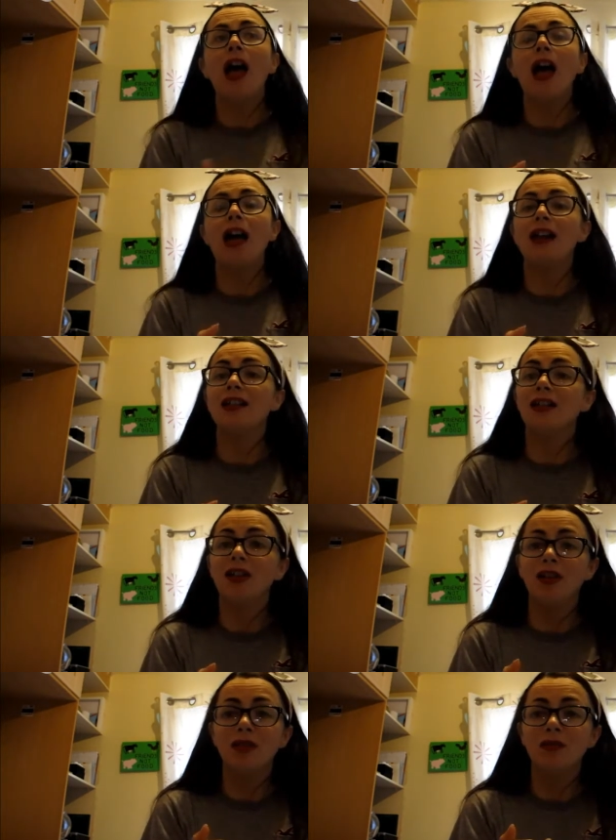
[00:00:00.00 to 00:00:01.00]
and
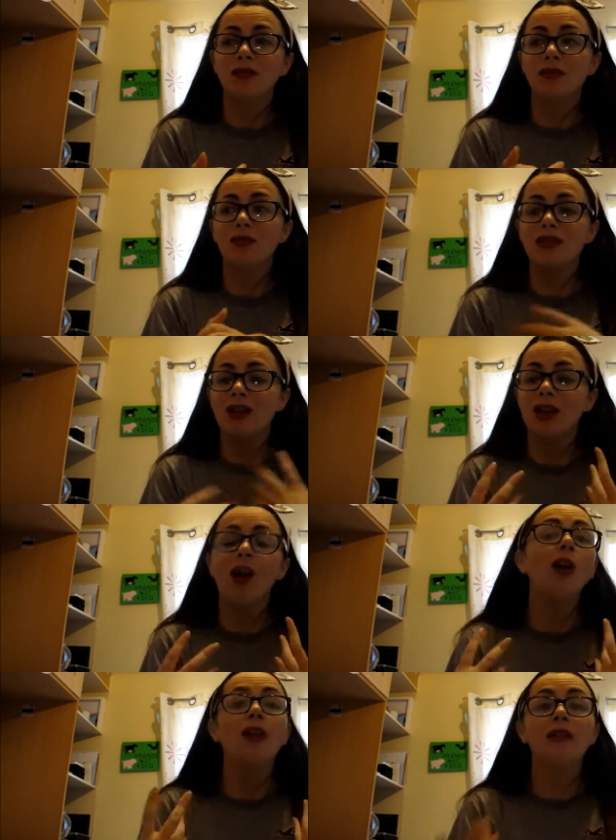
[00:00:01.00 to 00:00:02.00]
I just I,
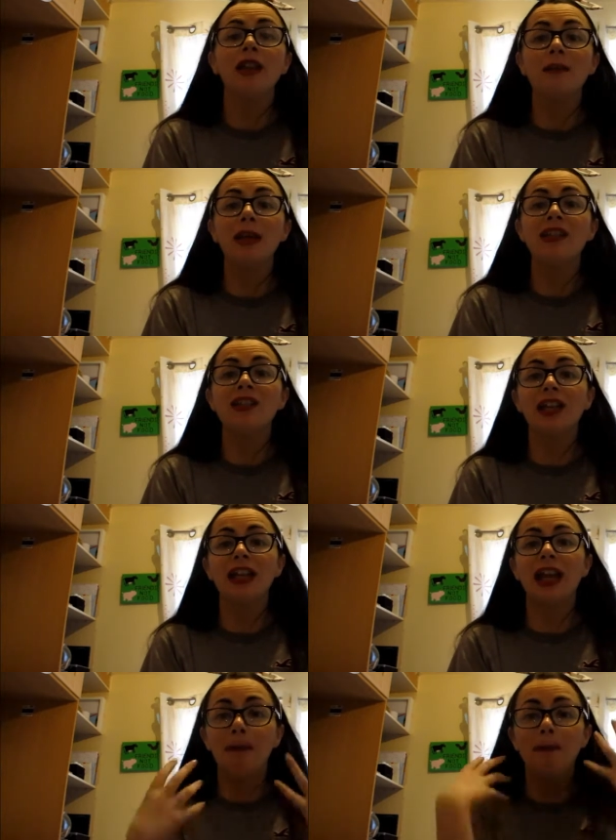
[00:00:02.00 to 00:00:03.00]
it means I
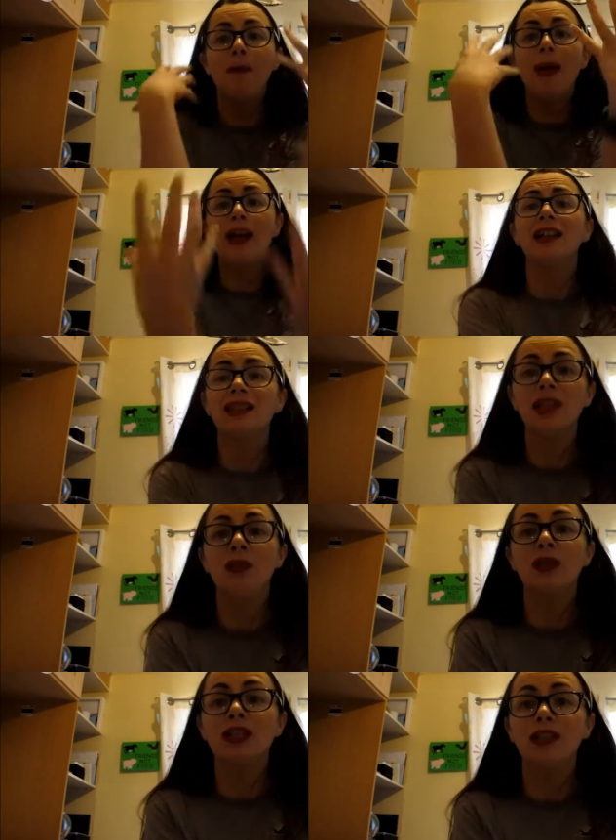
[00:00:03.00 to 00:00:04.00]
can get back into
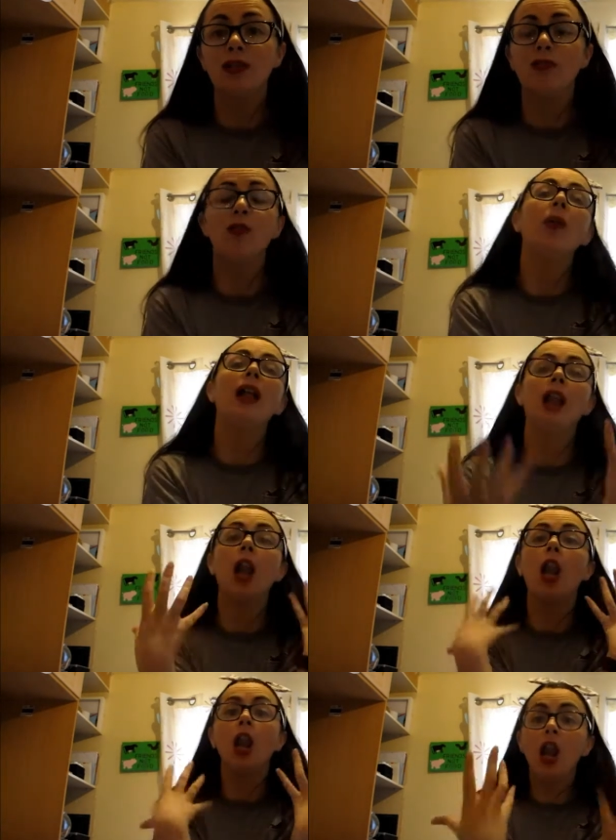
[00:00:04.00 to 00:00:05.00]
doing things I love as well
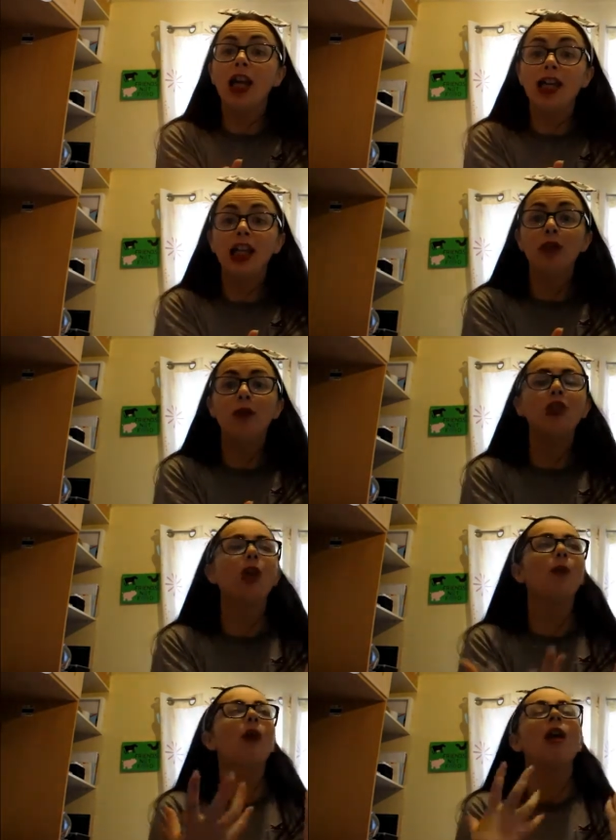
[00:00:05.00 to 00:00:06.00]
like
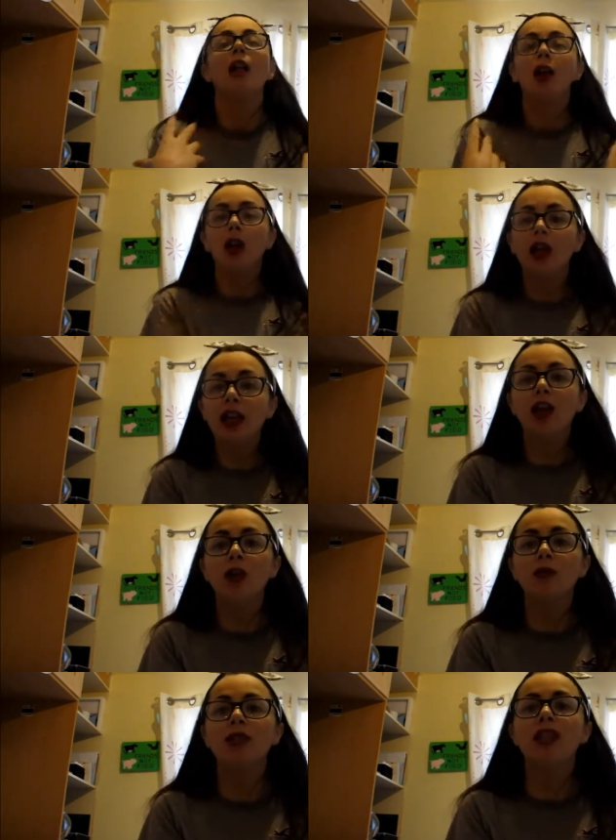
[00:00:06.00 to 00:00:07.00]
YouTube like going to